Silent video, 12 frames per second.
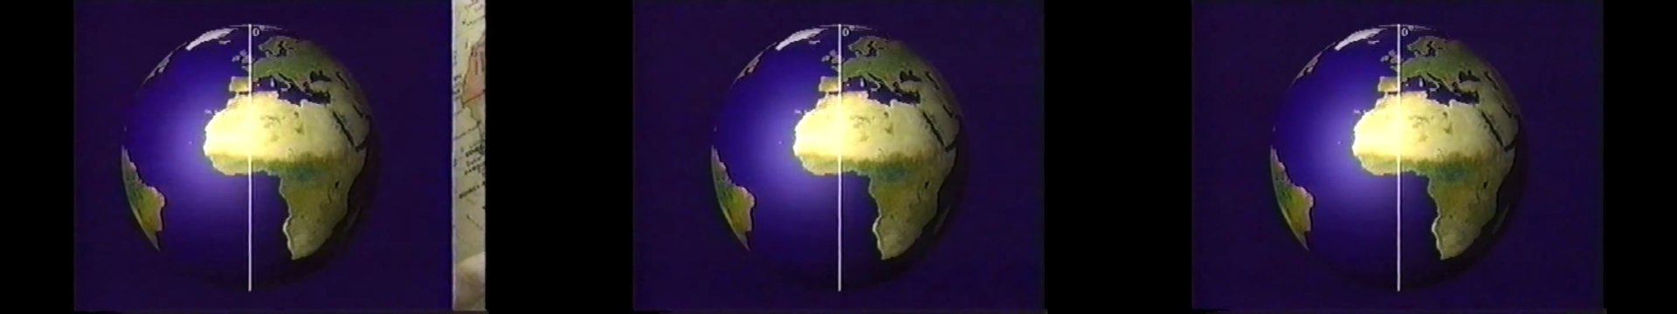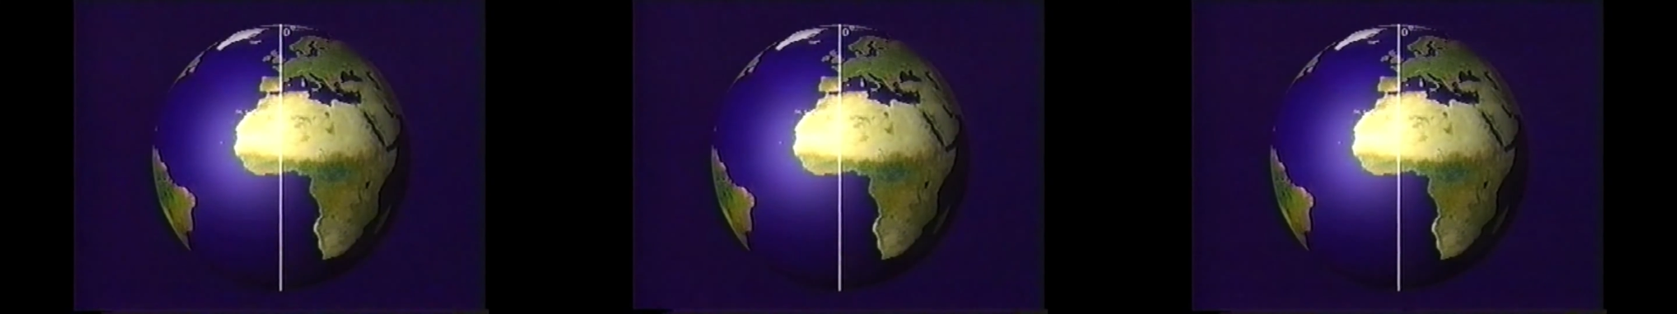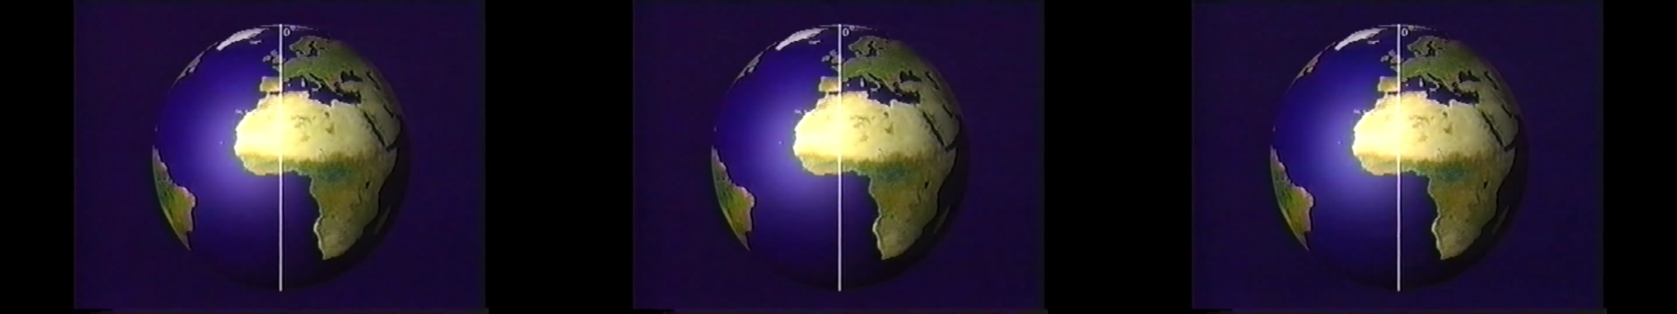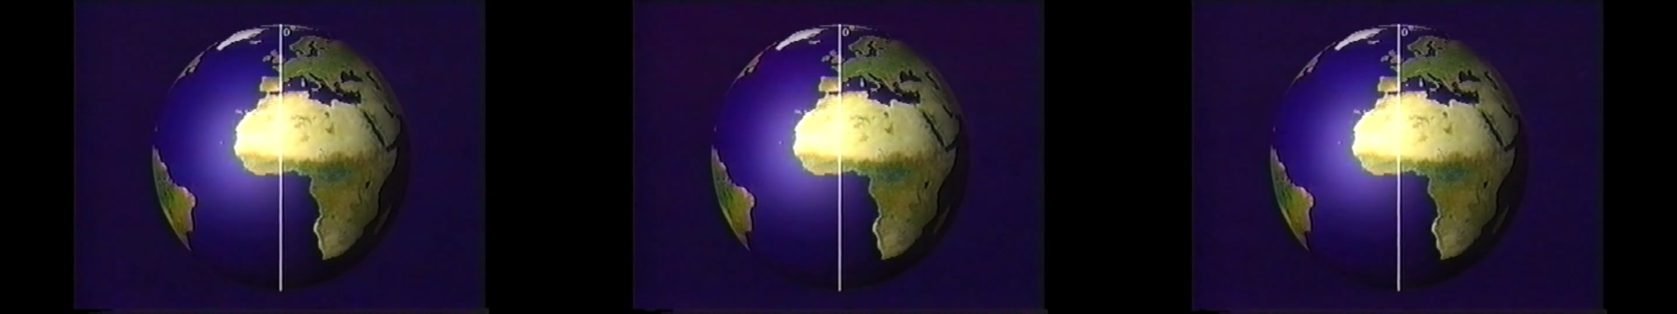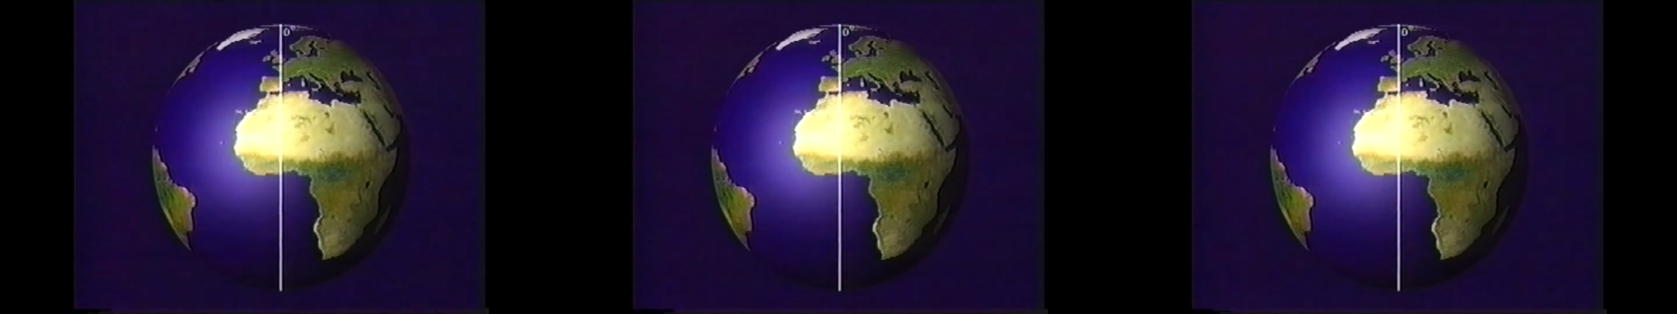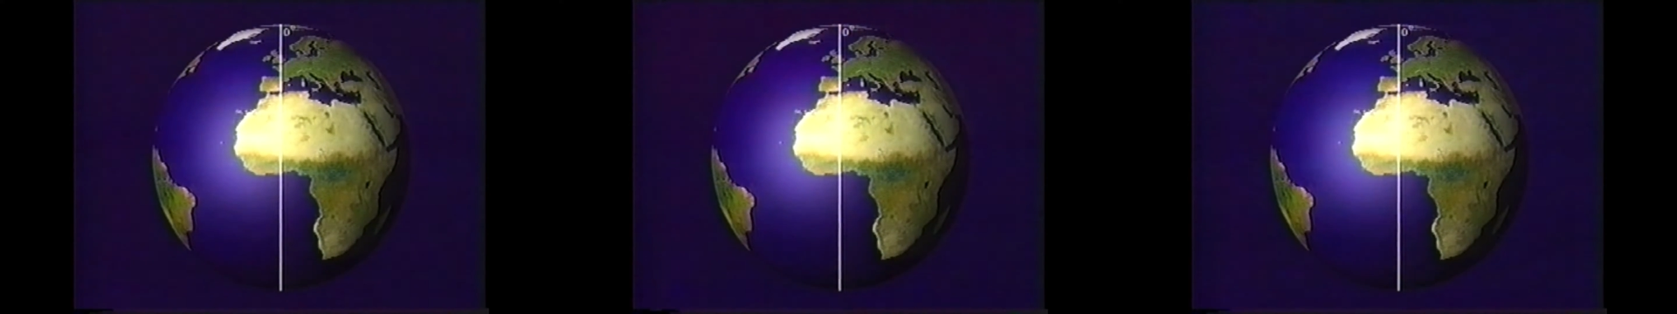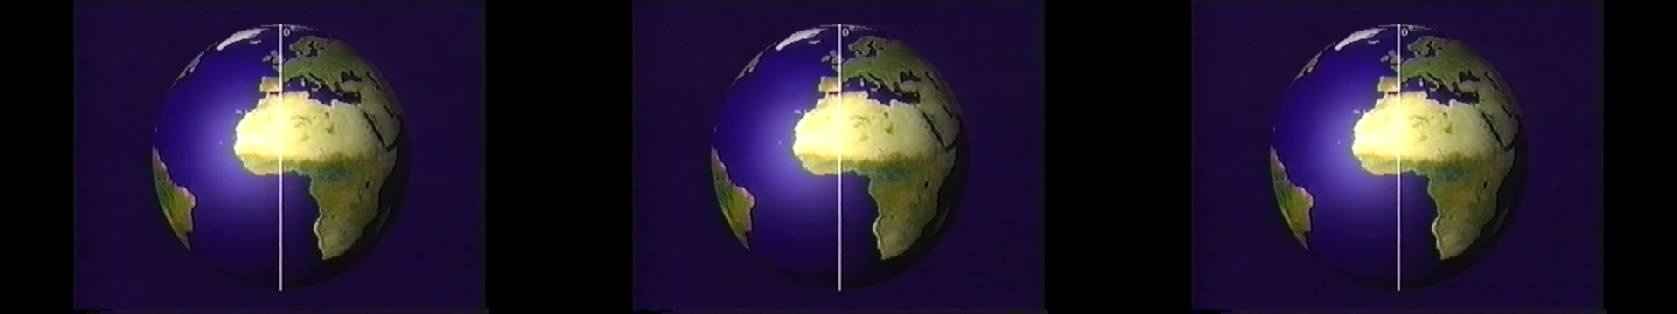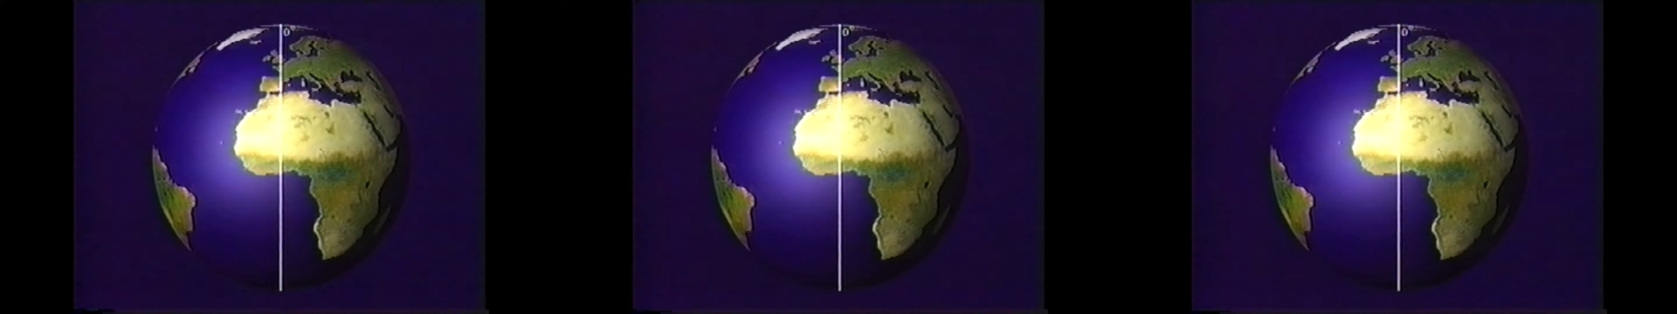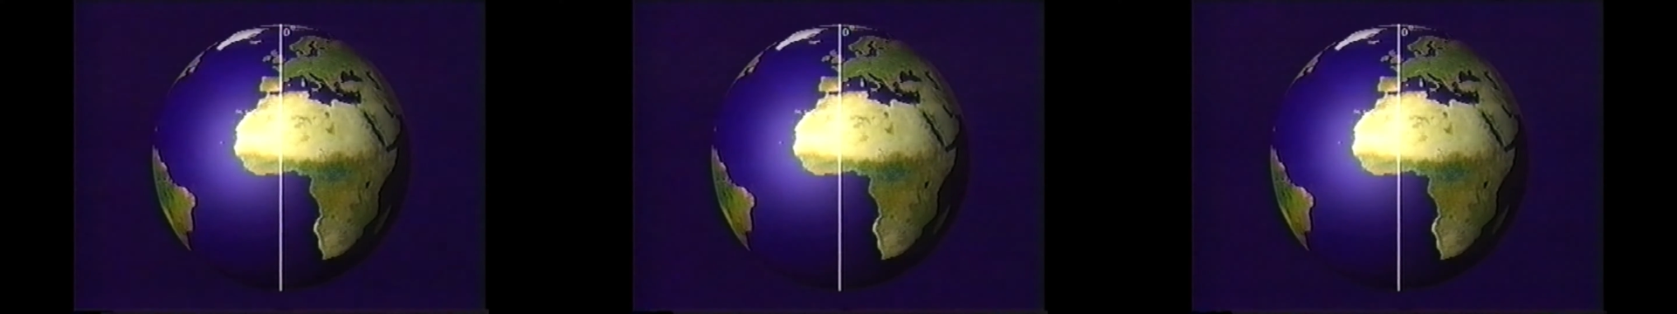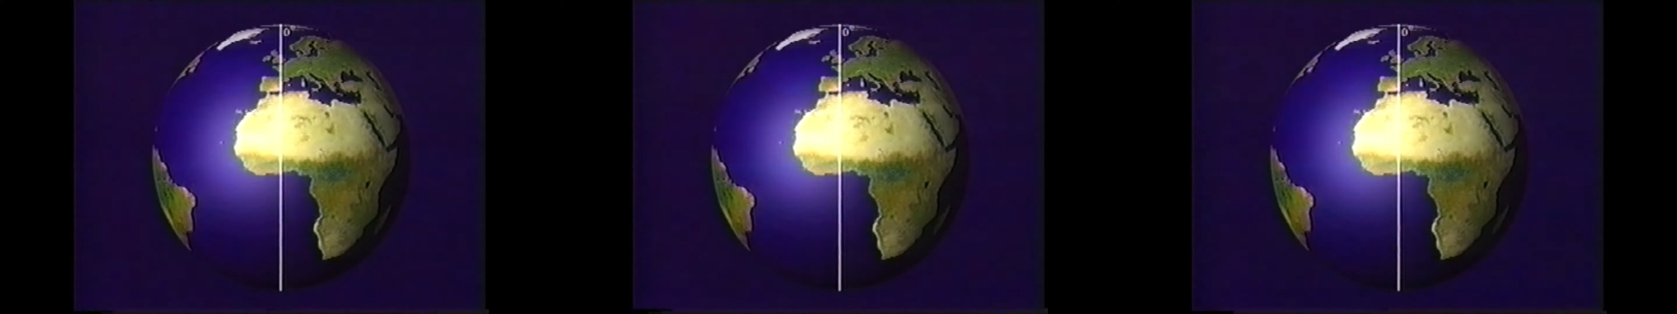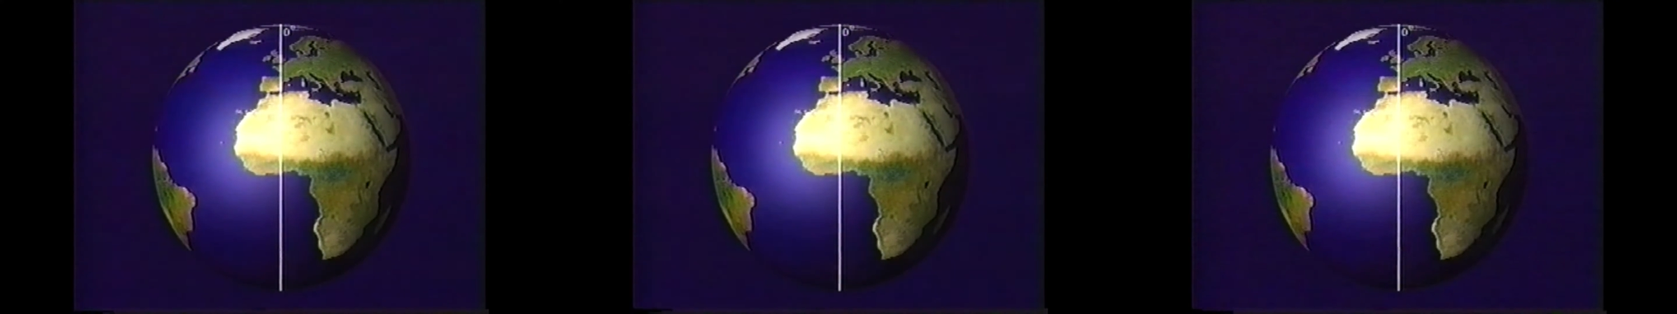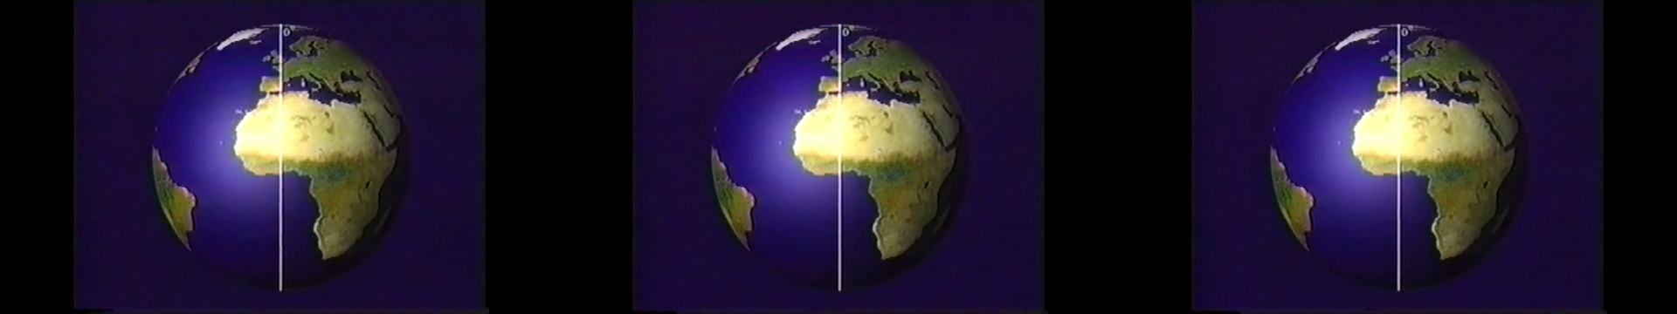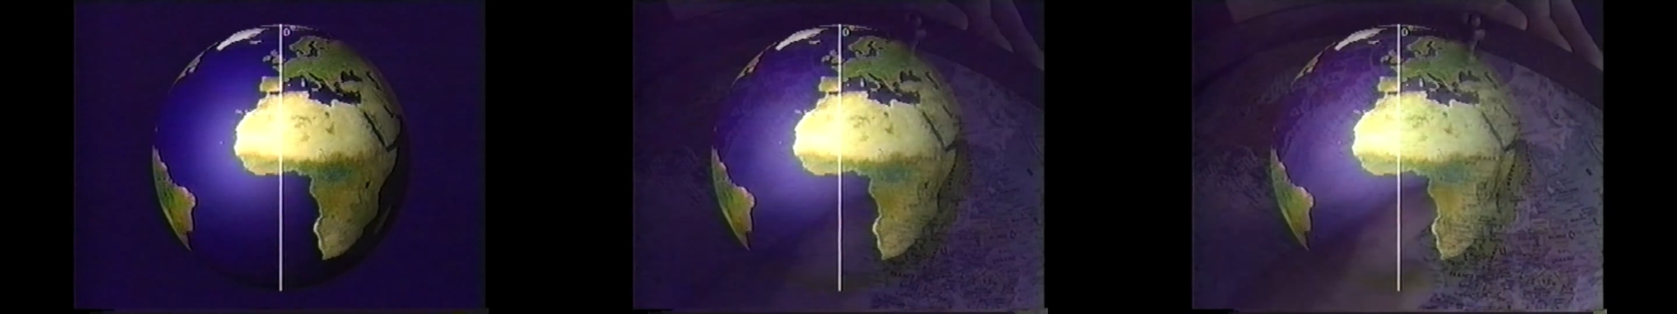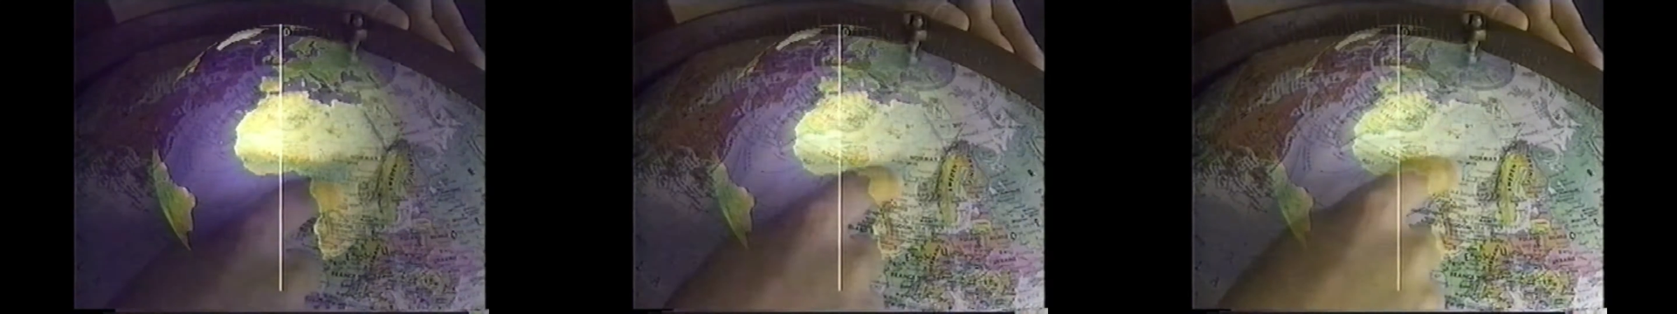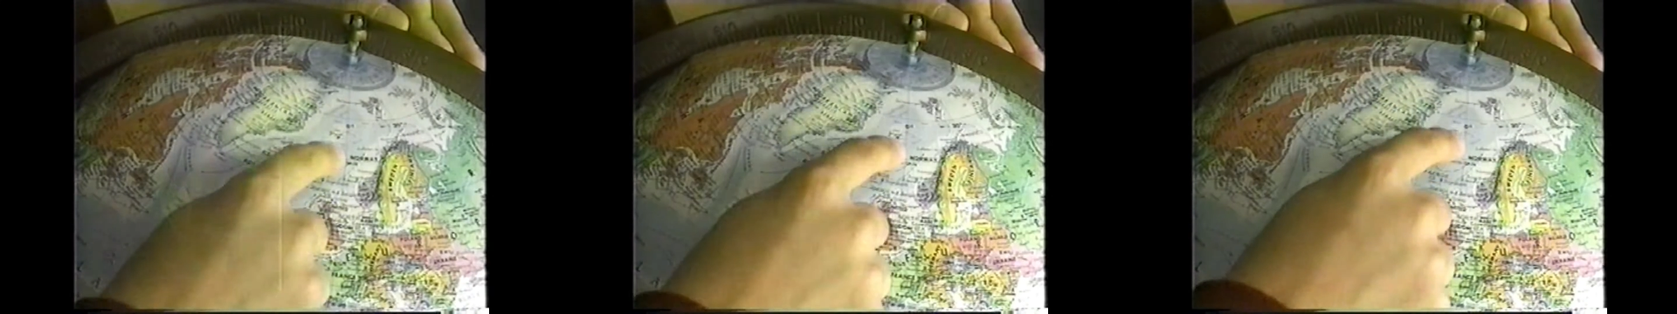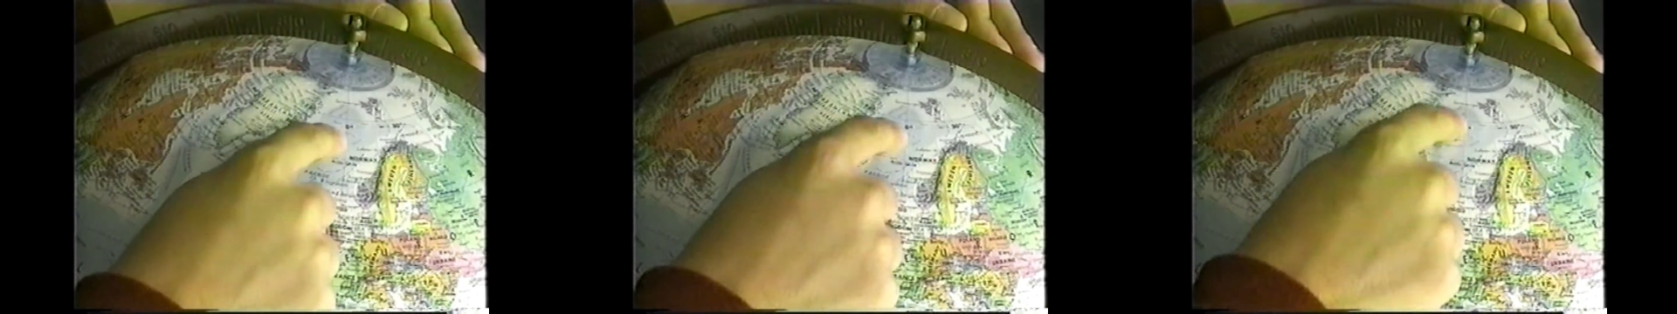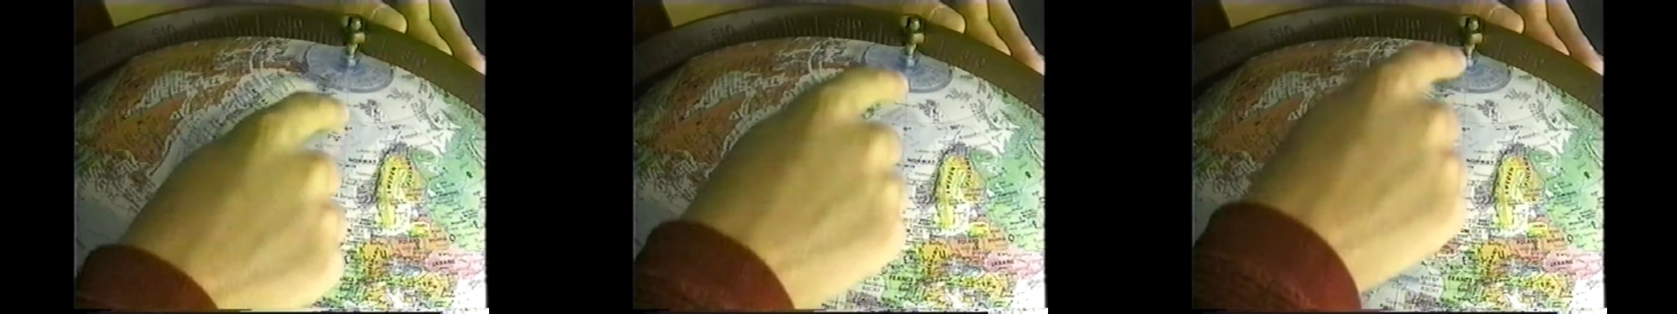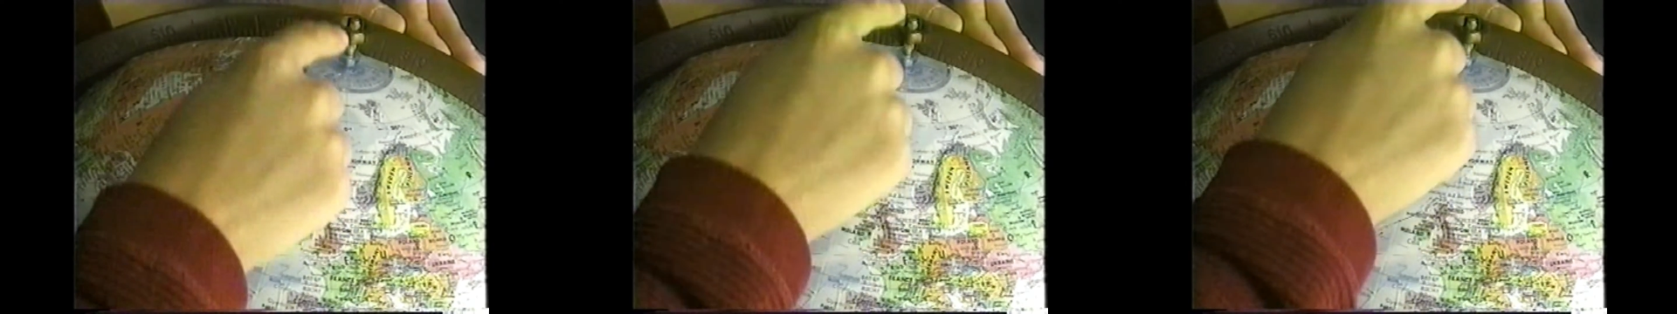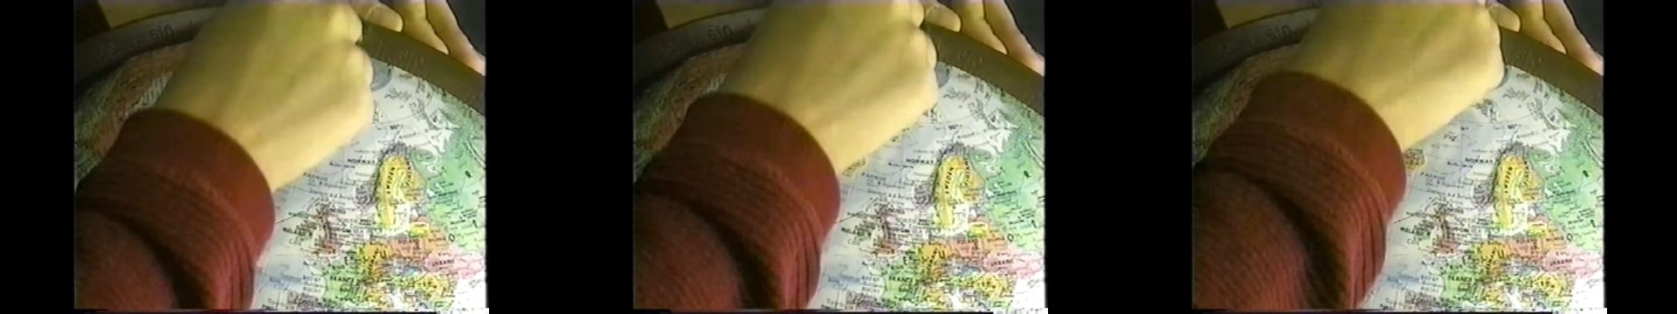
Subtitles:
Nobody's mouth can be seen.